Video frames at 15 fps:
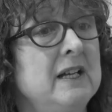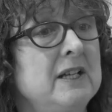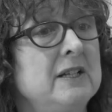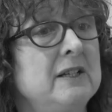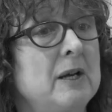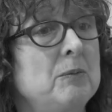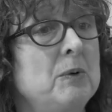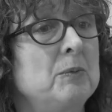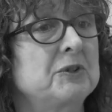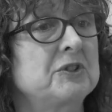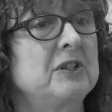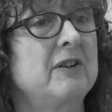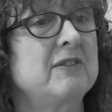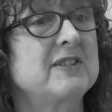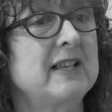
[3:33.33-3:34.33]
we want
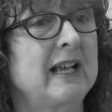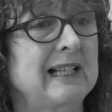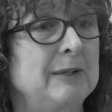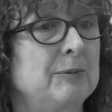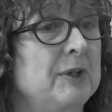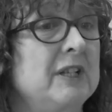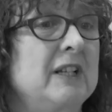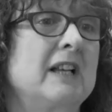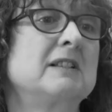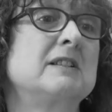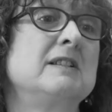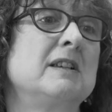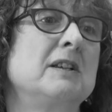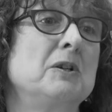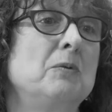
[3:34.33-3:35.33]
to know exactly what you're going to
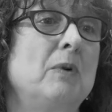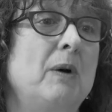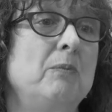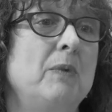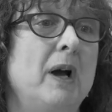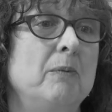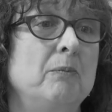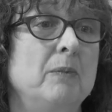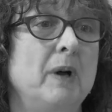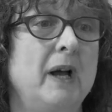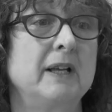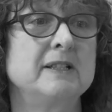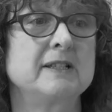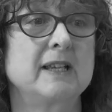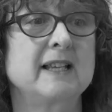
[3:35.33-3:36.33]
do
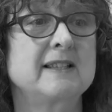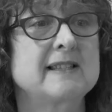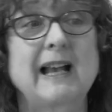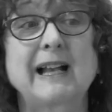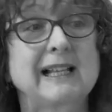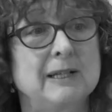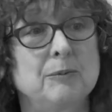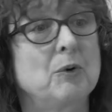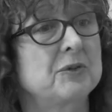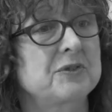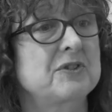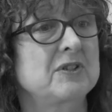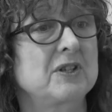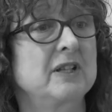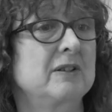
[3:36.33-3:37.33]
and exactly
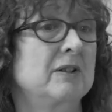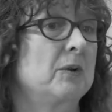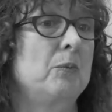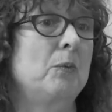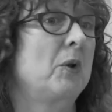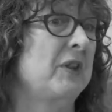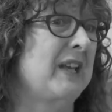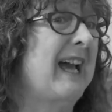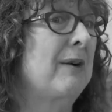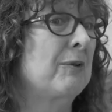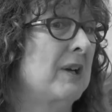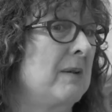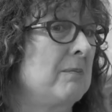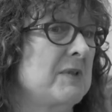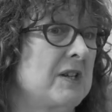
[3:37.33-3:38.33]
what the
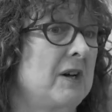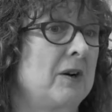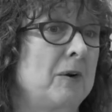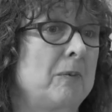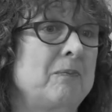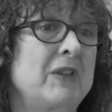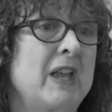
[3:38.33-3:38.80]
outcomes are.